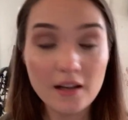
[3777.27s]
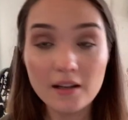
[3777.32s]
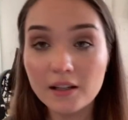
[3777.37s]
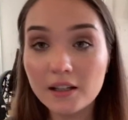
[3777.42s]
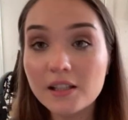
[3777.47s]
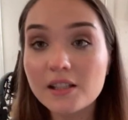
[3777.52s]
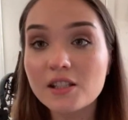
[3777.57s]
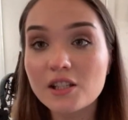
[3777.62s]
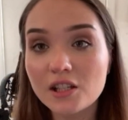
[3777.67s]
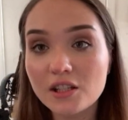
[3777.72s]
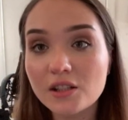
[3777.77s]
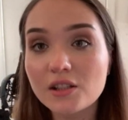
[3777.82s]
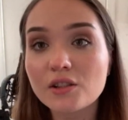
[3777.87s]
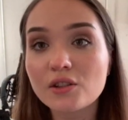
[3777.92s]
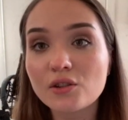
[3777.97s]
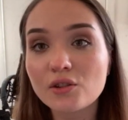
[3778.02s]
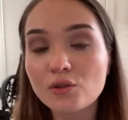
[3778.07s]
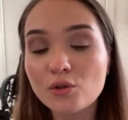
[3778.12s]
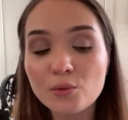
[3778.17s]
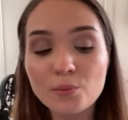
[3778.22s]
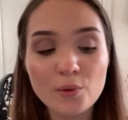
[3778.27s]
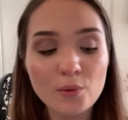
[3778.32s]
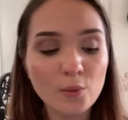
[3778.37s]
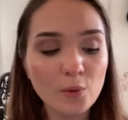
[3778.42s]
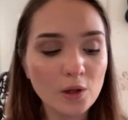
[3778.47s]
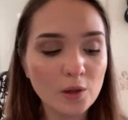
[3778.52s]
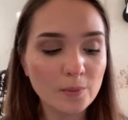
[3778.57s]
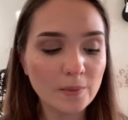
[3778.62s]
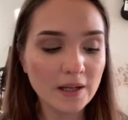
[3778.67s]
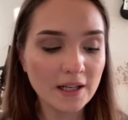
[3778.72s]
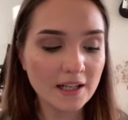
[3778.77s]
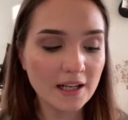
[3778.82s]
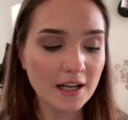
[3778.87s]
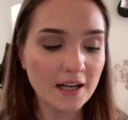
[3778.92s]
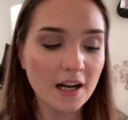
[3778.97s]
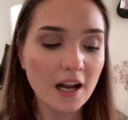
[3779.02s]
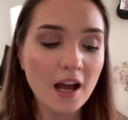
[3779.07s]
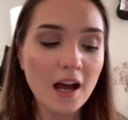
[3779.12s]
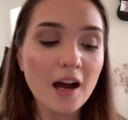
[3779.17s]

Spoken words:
it's just super well made done.